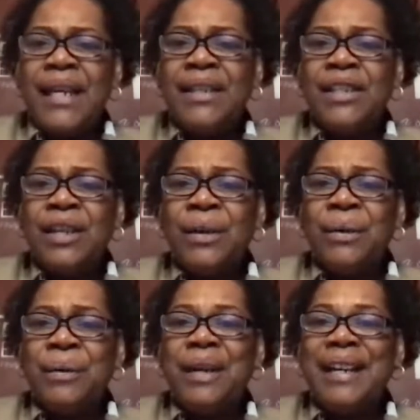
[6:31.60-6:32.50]
And
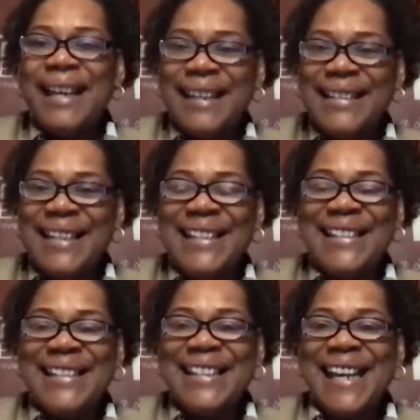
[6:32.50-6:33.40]
so, hey
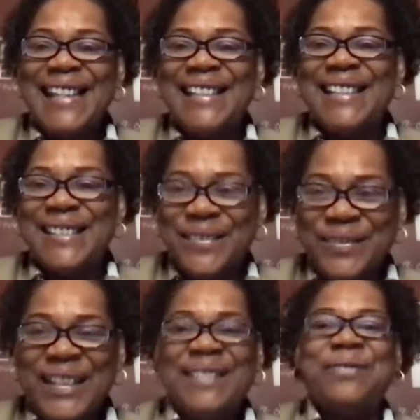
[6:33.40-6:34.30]
cousin, how you
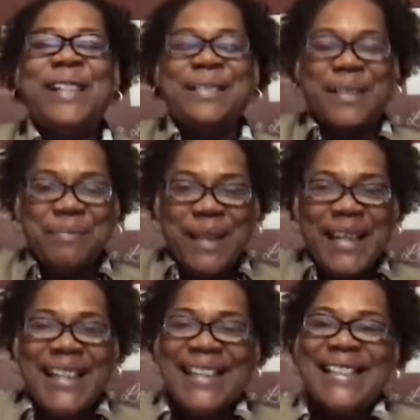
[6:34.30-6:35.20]
doing? Welcome
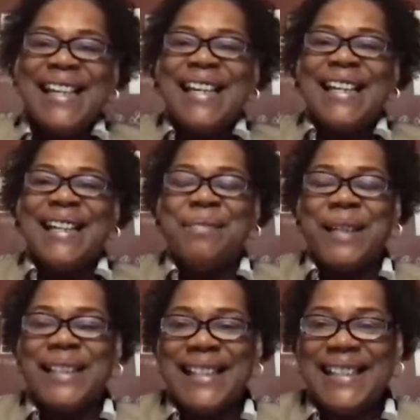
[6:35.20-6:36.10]
in. Uh,
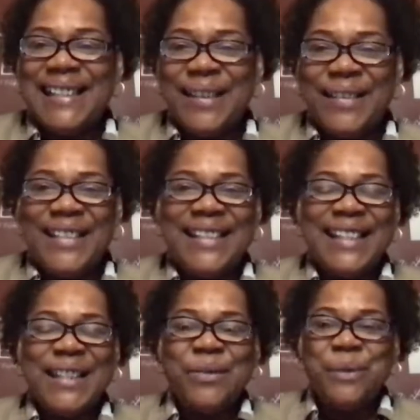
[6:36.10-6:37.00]
my cousin
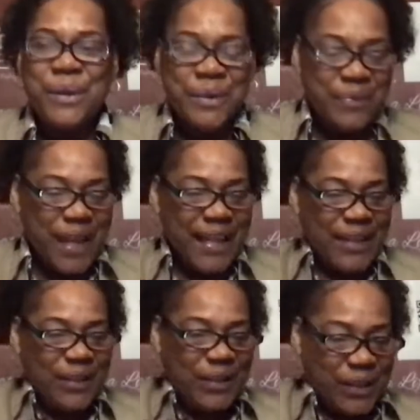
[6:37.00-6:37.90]
Ernest in the room.
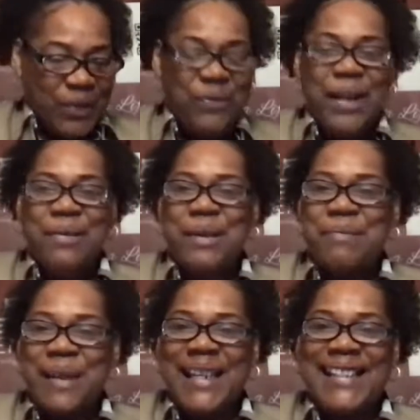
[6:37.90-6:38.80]
Thank you so very
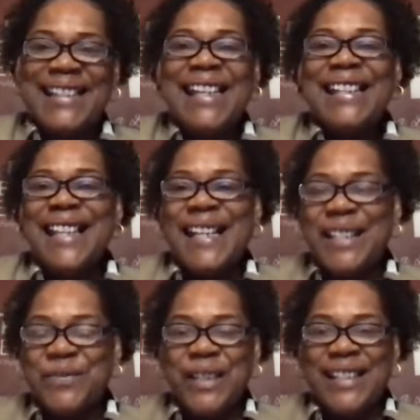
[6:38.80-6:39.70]
much.
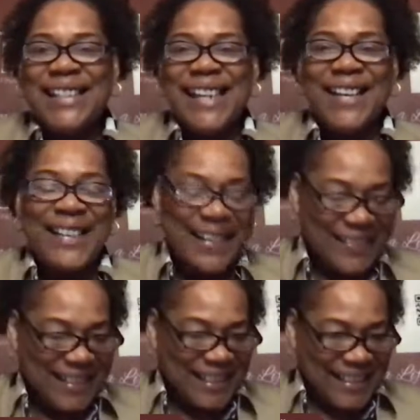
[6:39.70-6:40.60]
Thanks for the shout
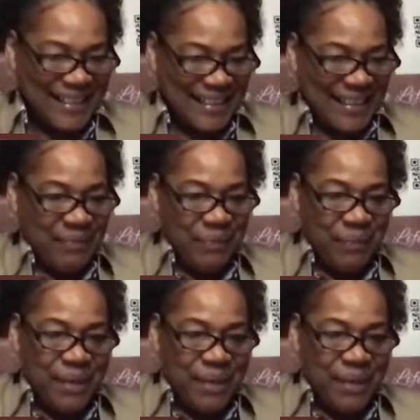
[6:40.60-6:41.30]
out, cuz.